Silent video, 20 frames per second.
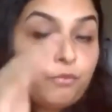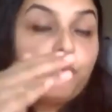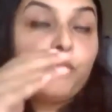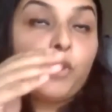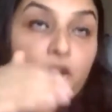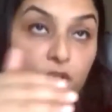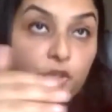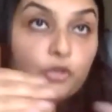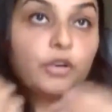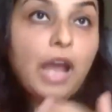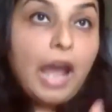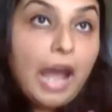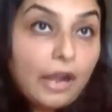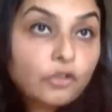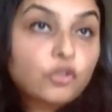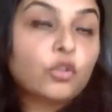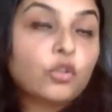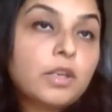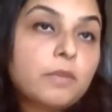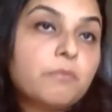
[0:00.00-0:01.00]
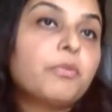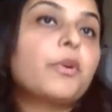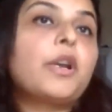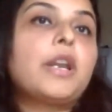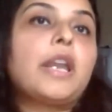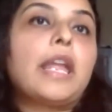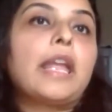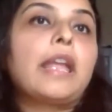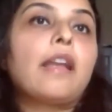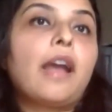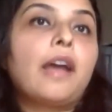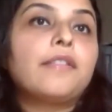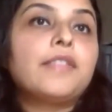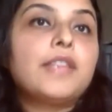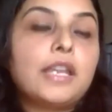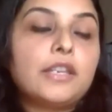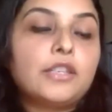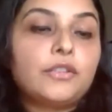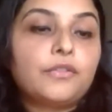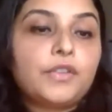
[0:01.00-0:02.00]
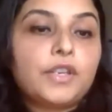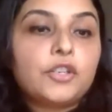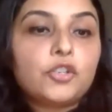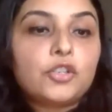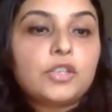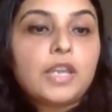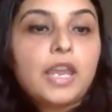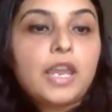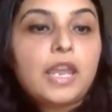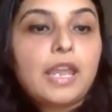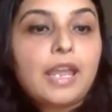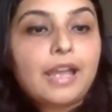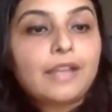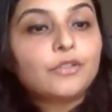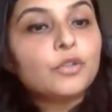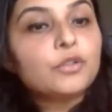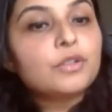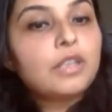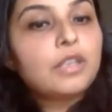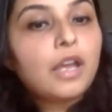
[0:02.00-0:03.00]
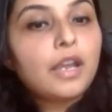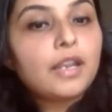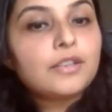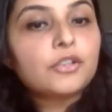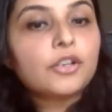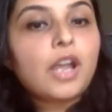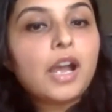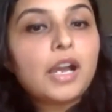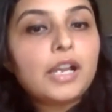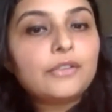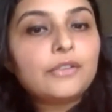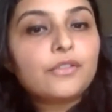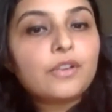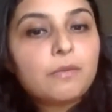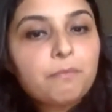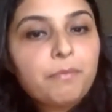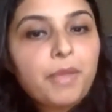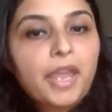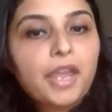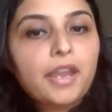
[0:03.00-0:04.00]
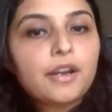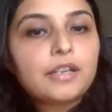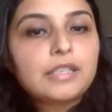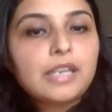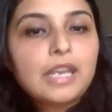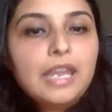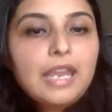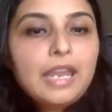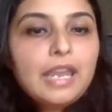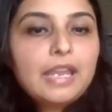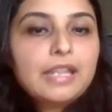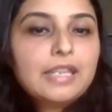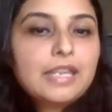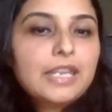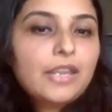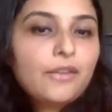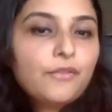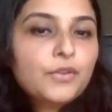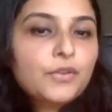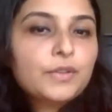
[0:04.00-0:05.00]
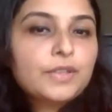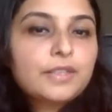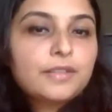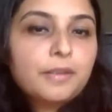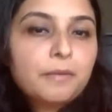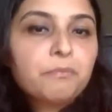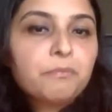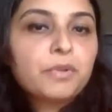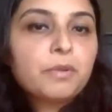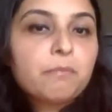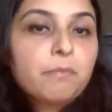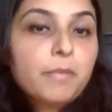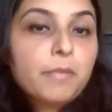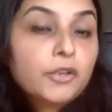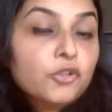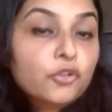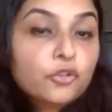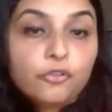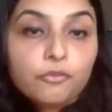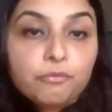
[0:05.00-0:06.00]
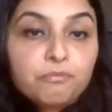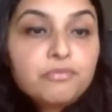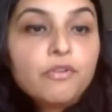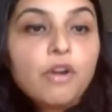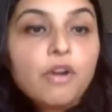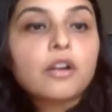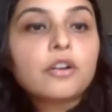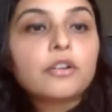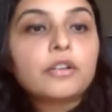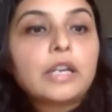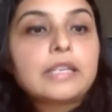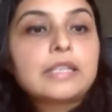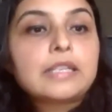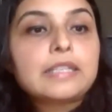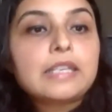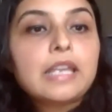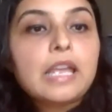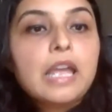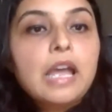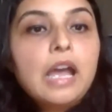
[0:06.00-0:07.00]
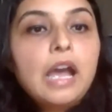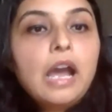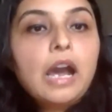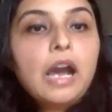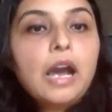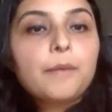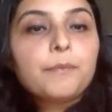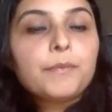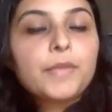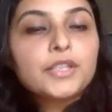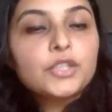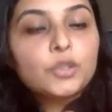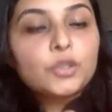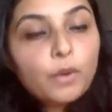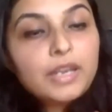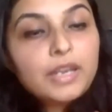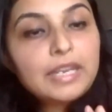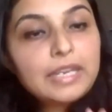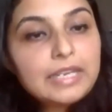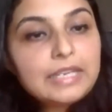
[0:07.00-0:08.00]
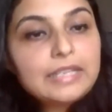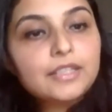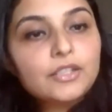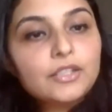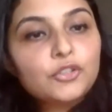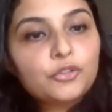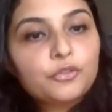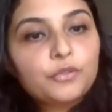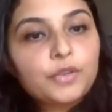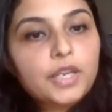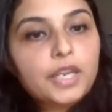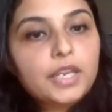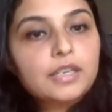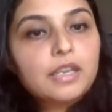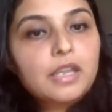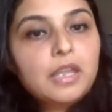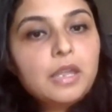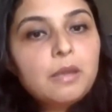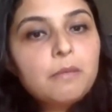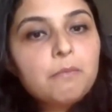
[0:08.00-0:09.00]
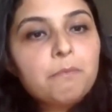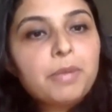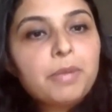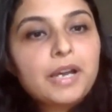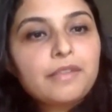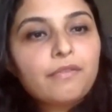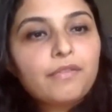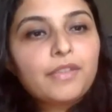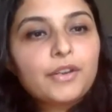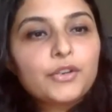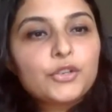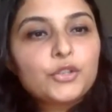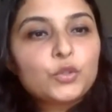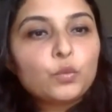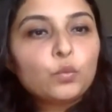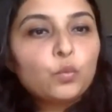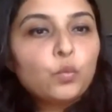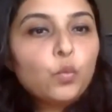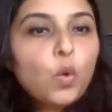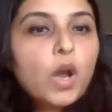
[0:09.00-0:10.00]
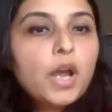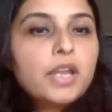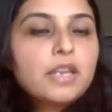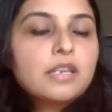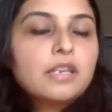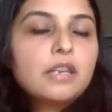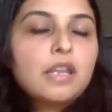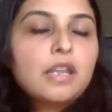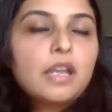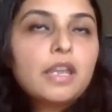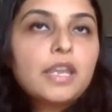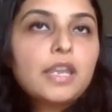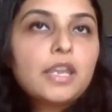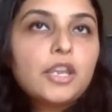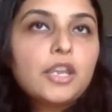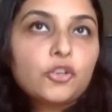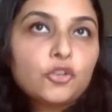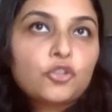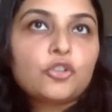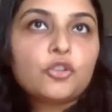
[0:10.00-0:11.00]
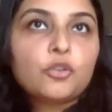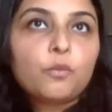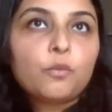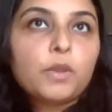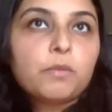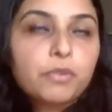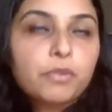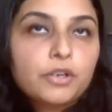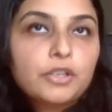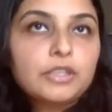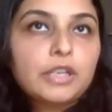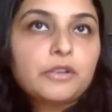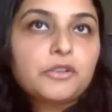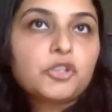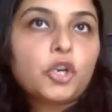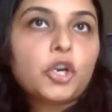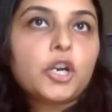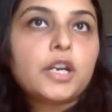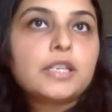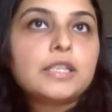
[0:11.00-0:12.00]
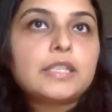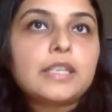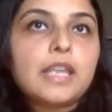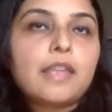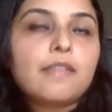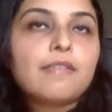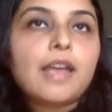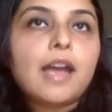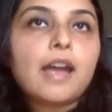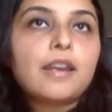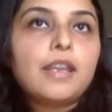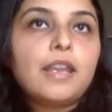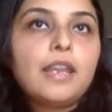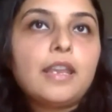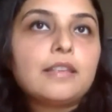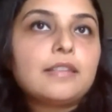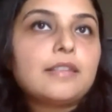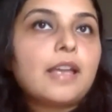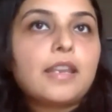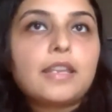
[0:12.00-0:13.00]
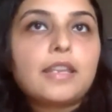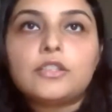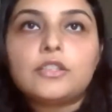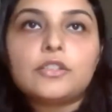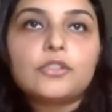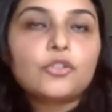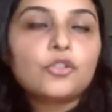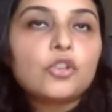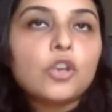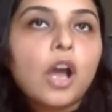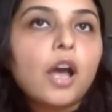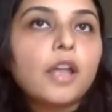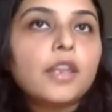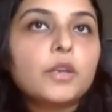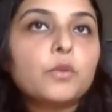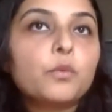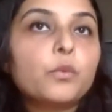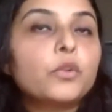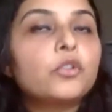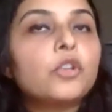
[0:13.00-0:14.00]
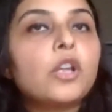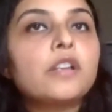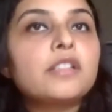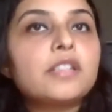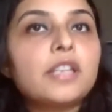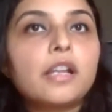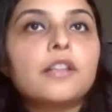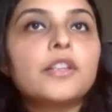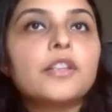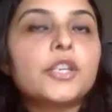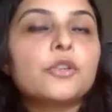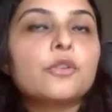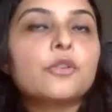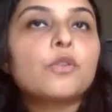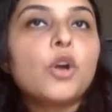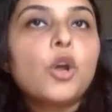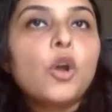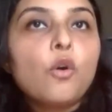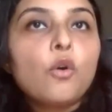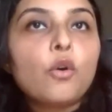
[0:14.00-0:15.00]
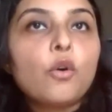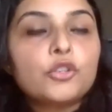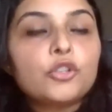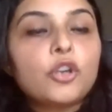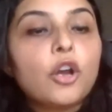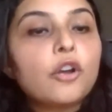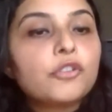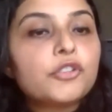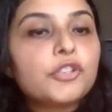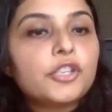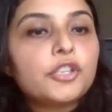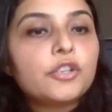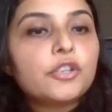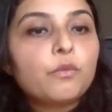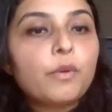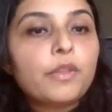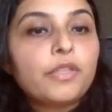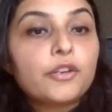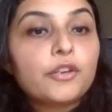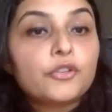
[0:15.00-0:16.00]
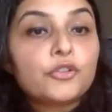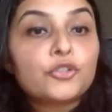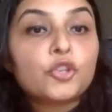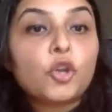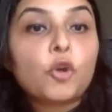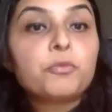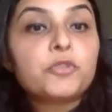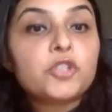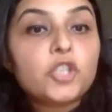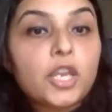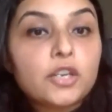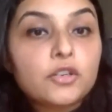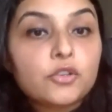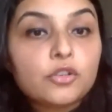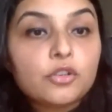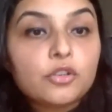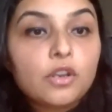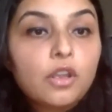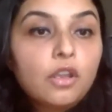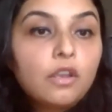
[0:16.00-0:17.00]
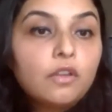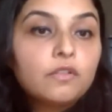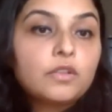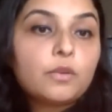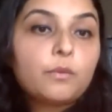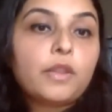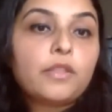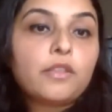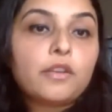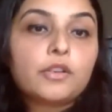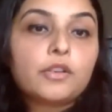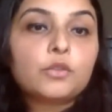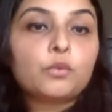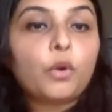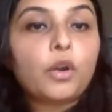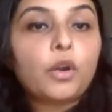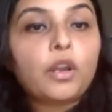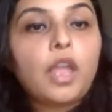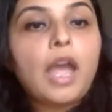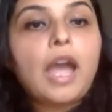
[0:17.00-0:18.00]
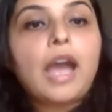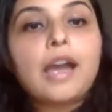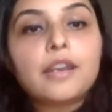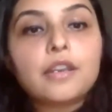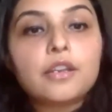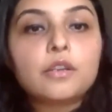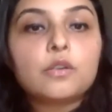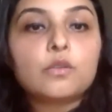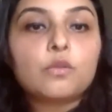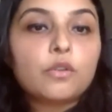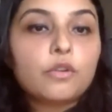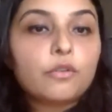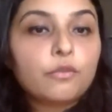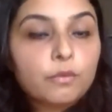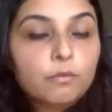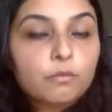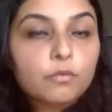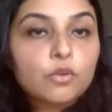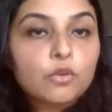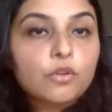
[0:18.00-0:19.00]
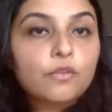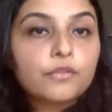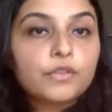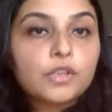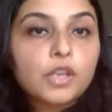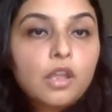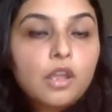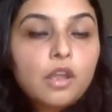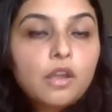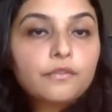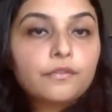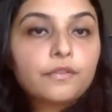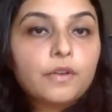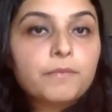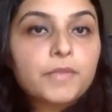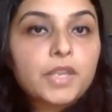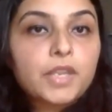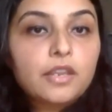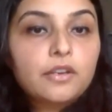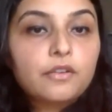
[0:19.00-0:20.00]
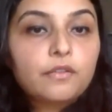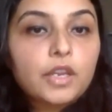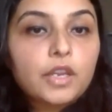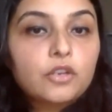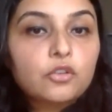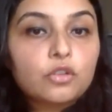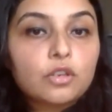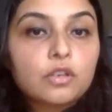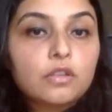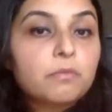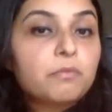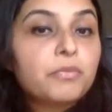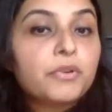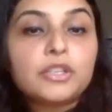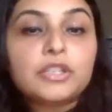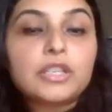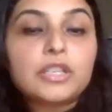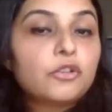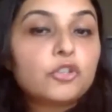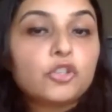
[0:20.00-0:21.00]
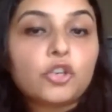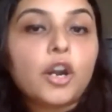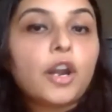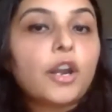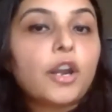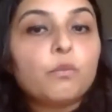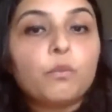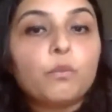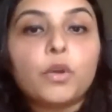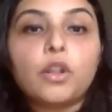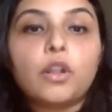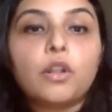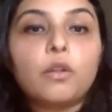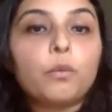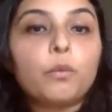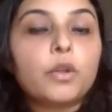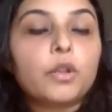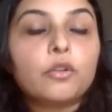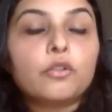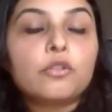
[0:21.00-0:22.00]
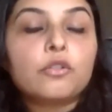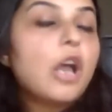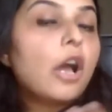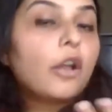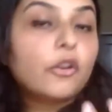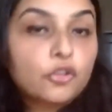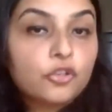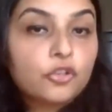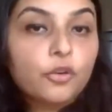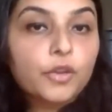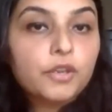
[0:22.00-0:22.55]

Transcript: what you're actually burning at the end of each day. And those lines are kind of compared, and they give you a simple measure of progress. It's quite easy to read, but there is one issue with burn down charts, and that is that it will not tell you or talk to you when there is scope change. So when there is work added or removed from the iteration, the burn down chart will not show